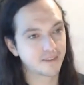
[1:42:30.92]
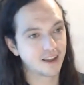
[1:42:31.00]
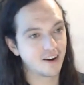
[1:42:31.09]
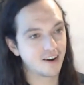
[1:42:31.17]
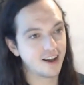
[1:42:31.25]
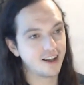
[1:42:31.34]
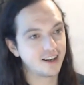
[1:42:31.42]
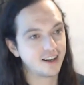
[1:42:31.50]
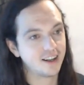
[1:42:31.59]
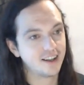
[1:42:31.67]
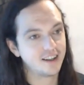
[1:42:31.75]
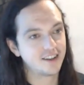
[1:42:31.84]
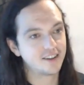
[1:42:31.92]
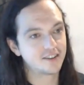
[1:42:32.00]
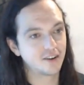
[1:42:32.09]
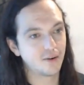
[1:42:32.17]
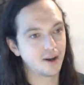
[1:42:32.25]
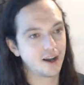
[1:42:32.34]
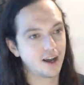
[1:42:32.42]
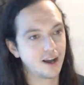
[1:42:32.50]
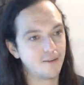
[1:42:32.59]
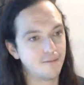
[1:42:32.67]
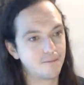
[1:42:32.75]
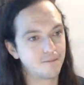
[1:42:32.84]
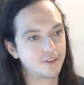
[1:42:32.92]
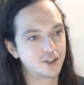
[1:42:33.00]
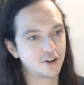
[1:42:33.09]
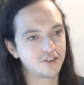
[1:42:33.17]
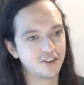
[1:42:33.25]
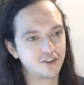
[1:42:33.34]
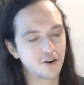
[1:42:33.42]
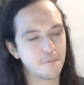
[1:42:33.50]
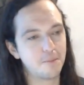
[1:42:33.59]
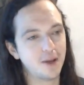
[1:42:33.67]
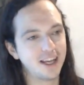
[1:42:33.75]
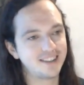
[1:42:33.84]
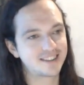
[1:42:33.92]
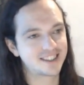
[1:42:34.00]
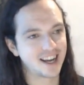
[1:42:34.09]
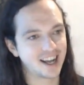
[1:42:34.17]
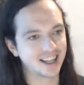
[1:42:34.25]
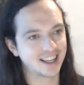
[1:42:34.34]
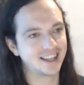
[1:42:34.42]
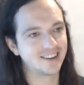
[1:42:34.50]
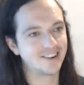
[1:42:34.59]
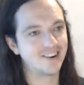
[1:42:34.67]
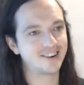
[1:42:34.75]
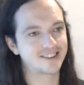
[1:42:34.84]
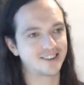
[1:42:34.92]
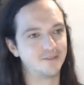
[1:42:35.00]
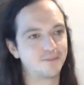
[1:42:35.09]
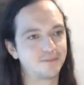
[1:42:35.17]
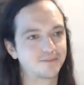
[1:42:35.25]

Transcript: All right. So John says you're a beast, Charlie. Awesome.